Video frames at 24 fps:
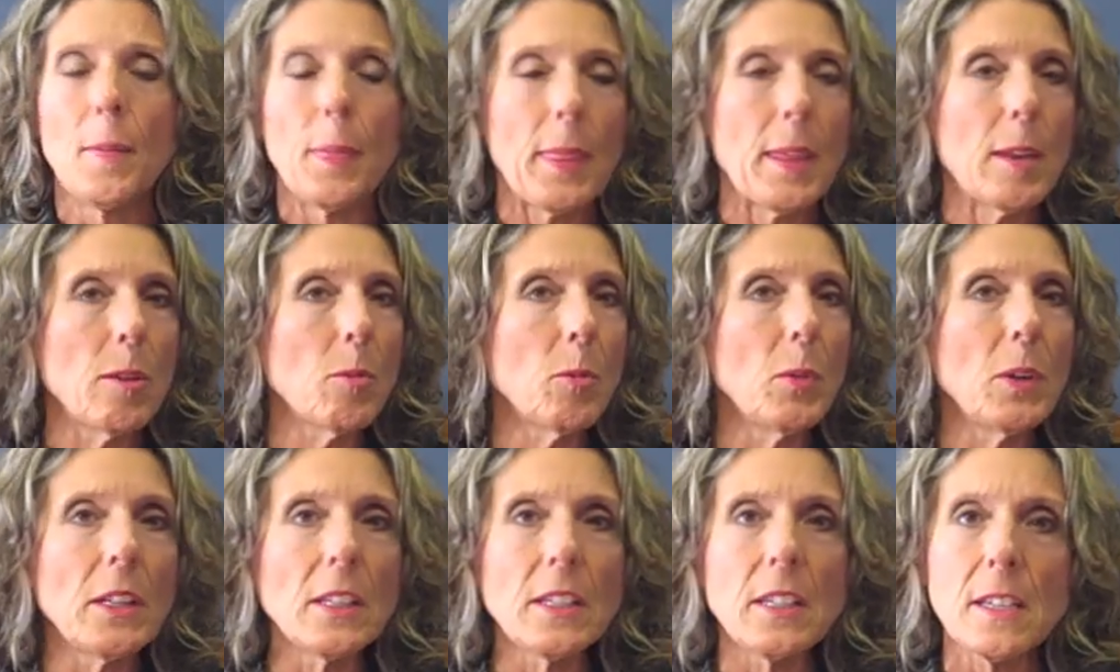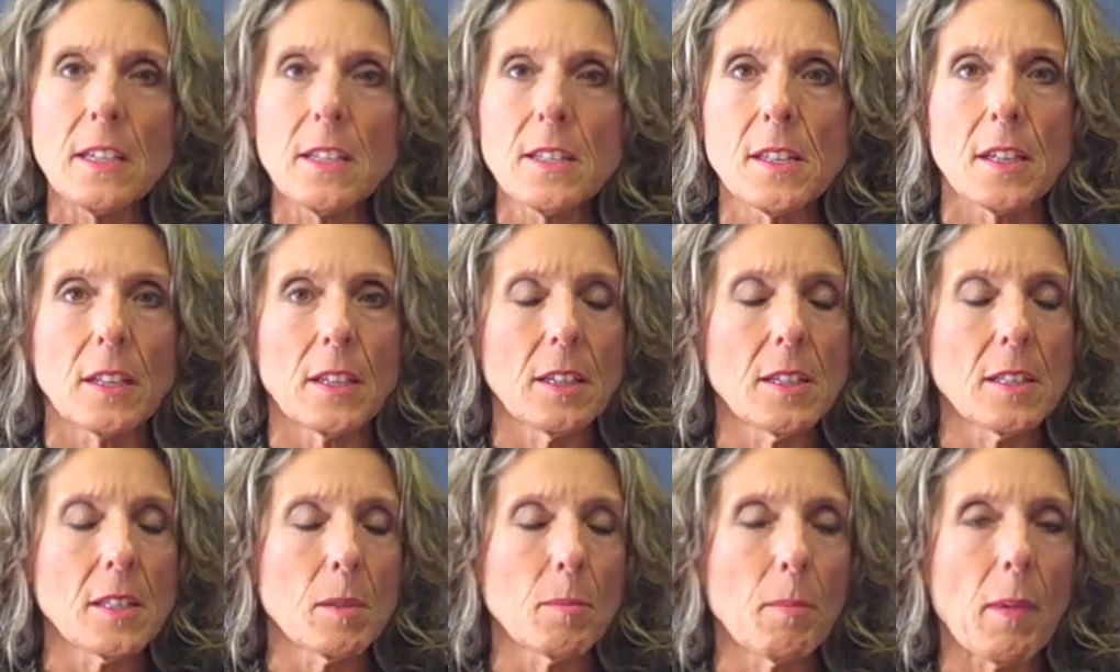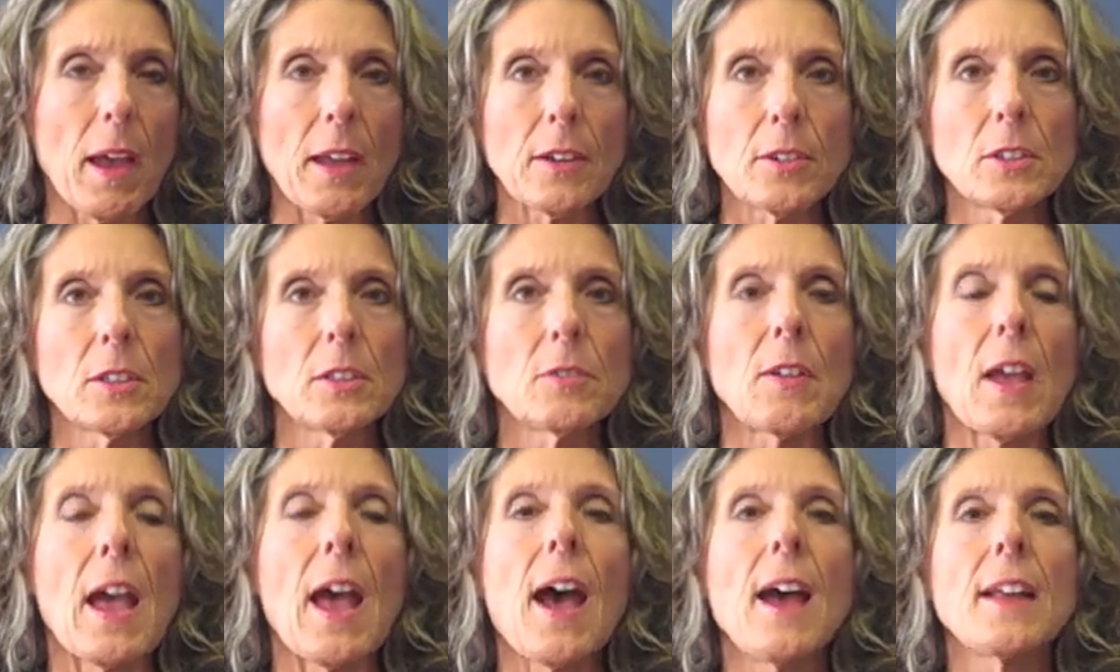It really isn't. It's a matter
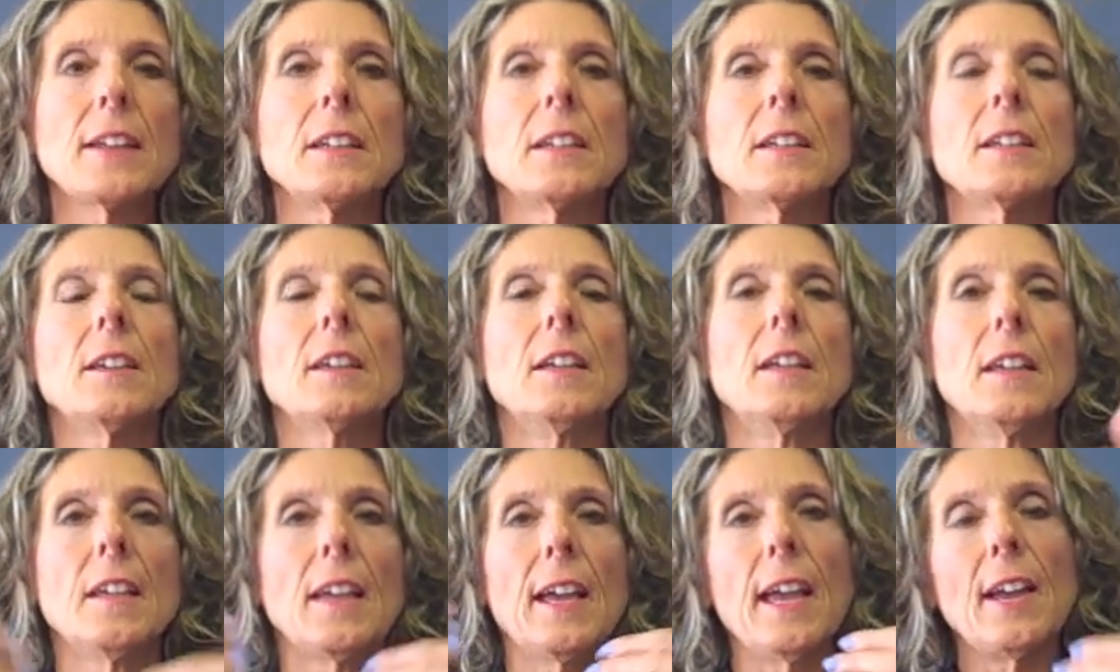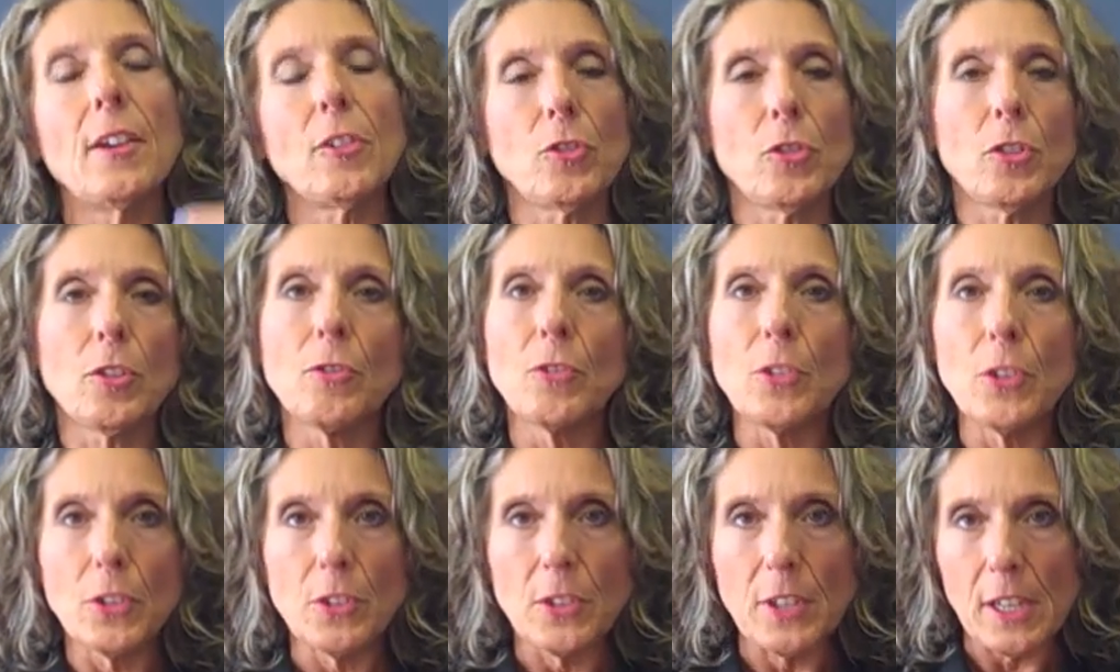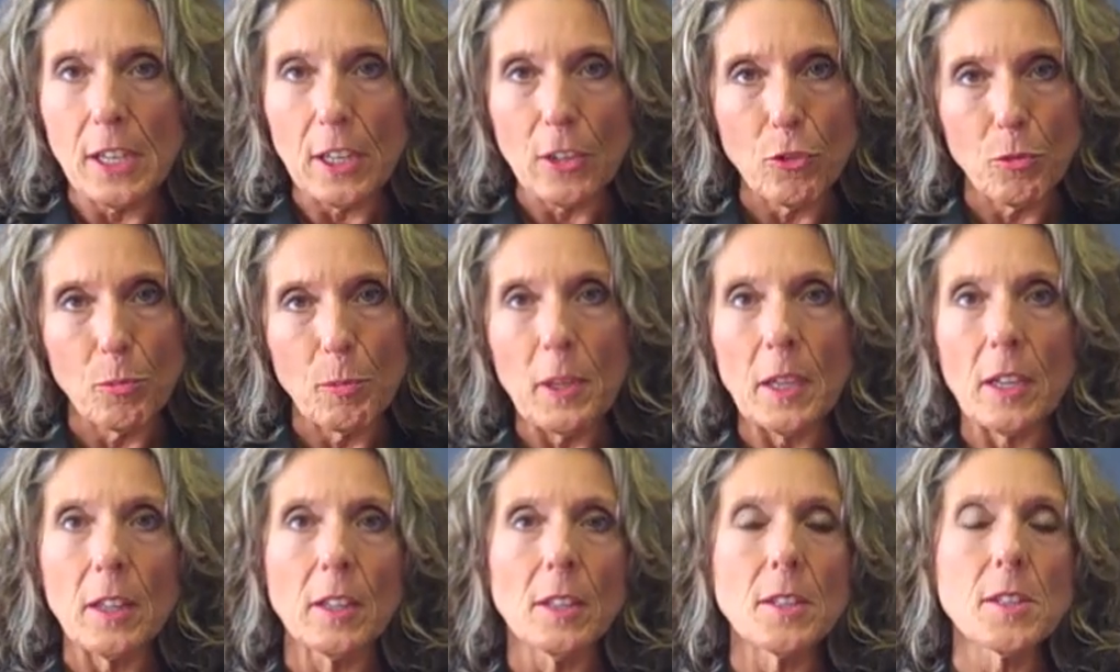of adding extra food to each
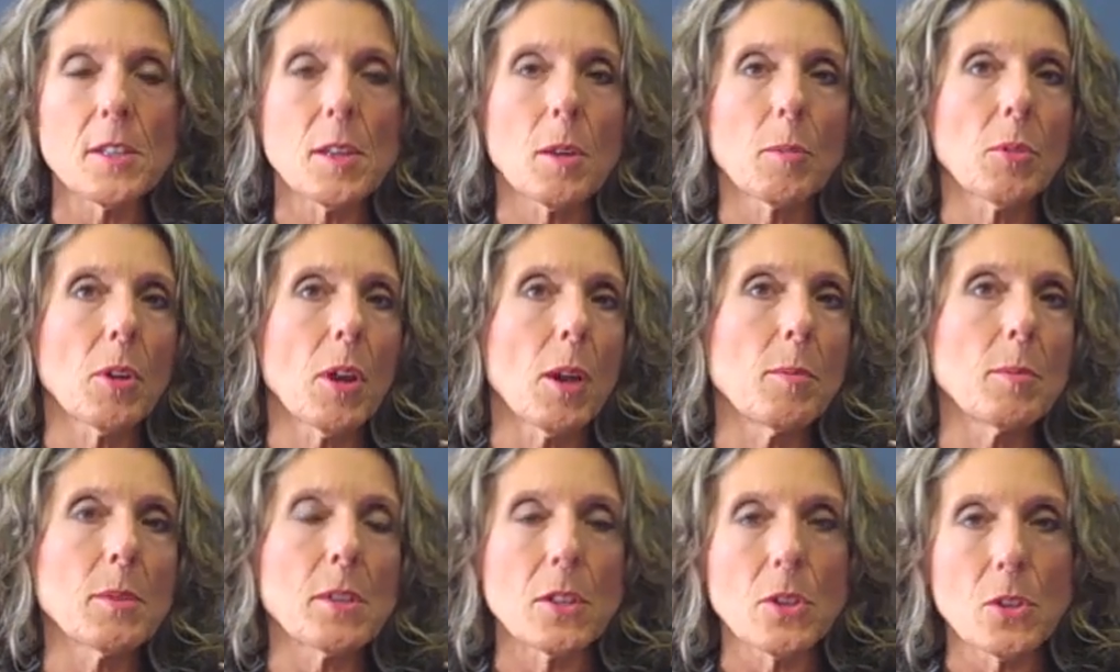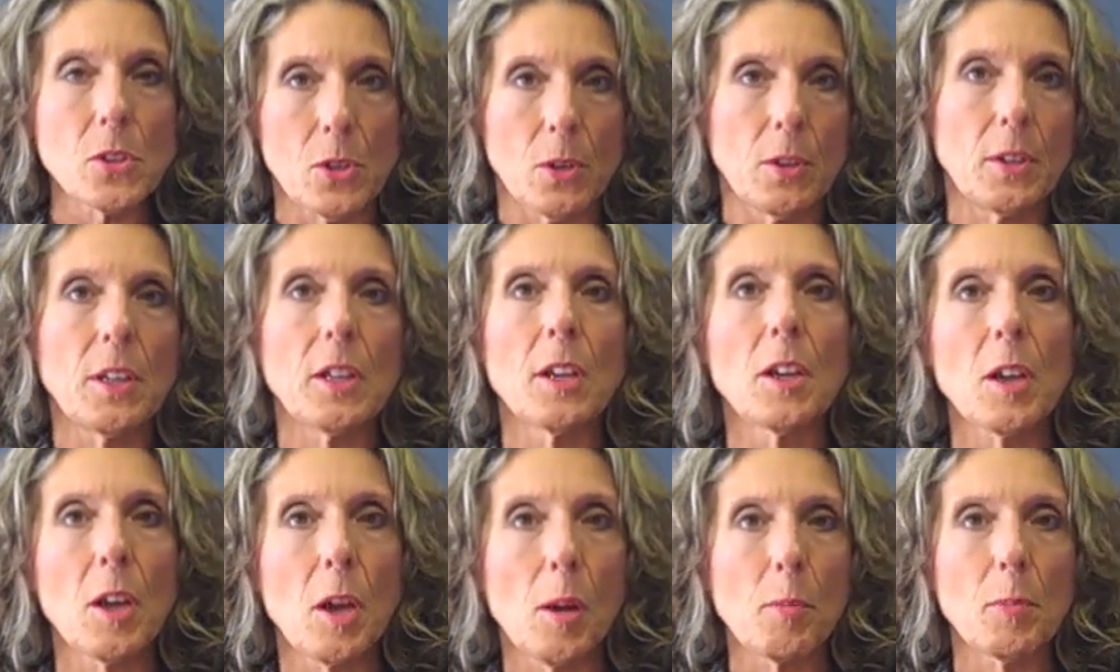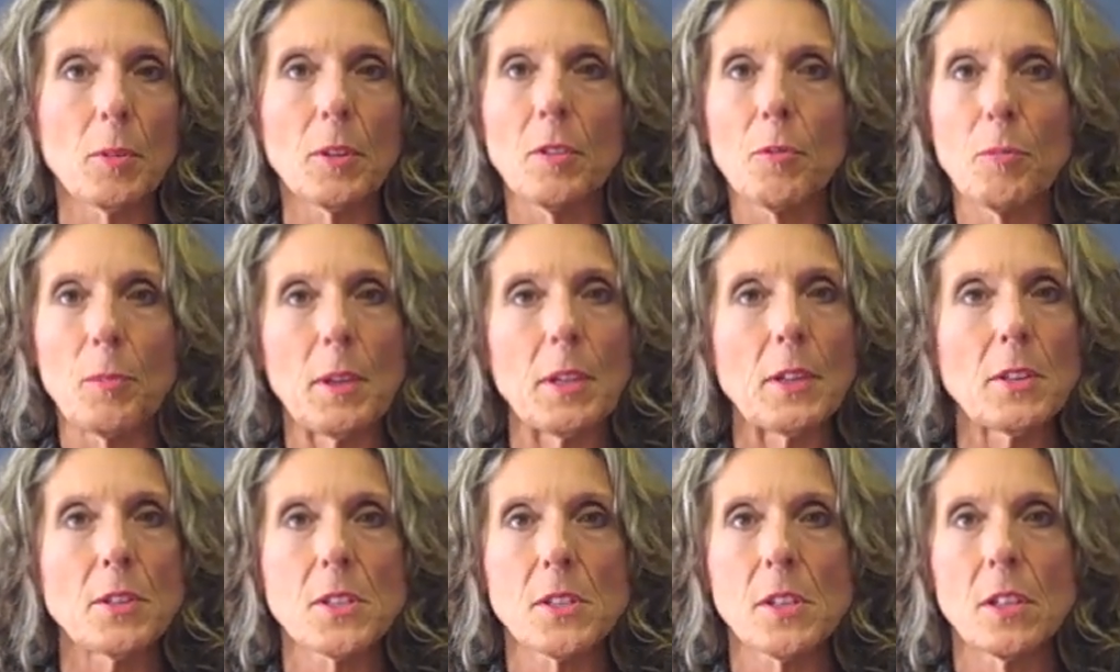meal and sometimes inserting a couple of
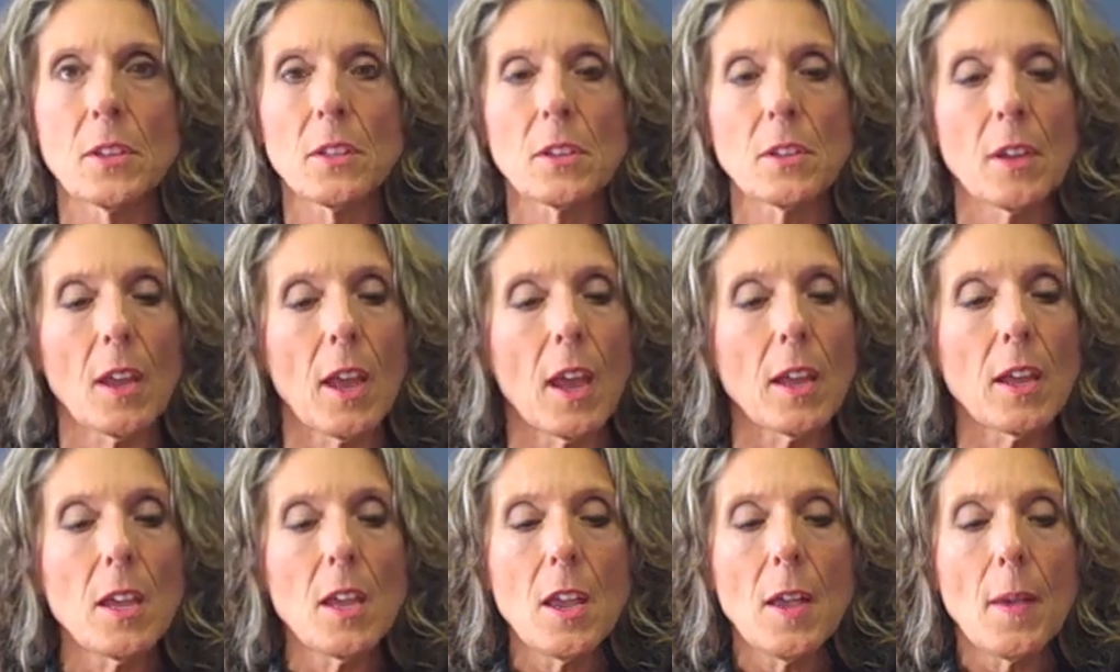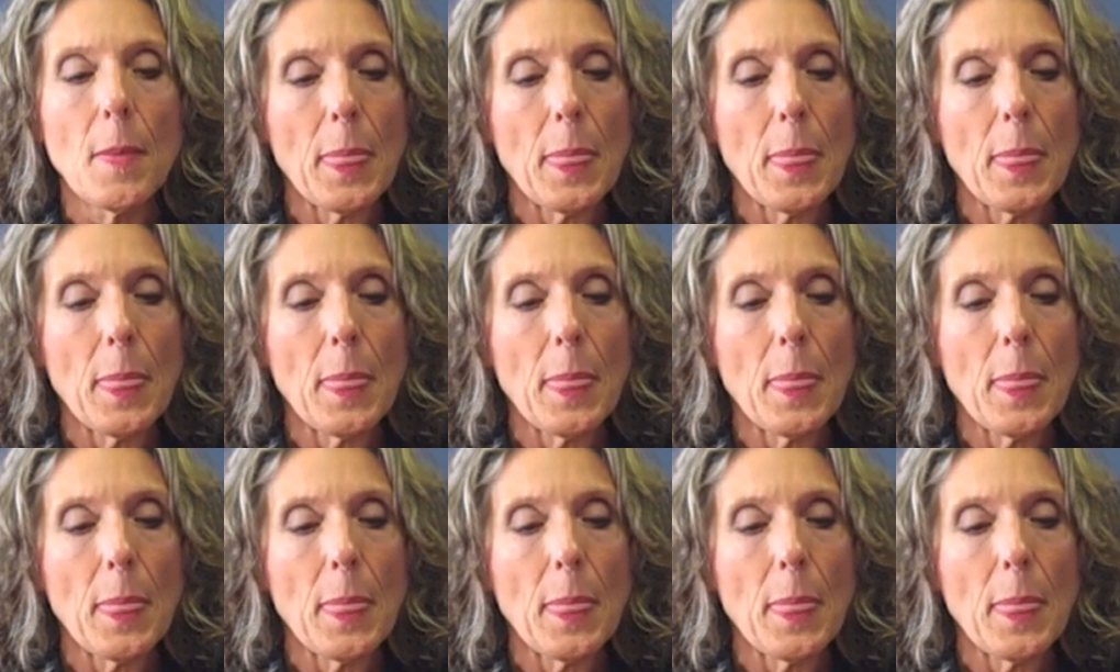meals in the day.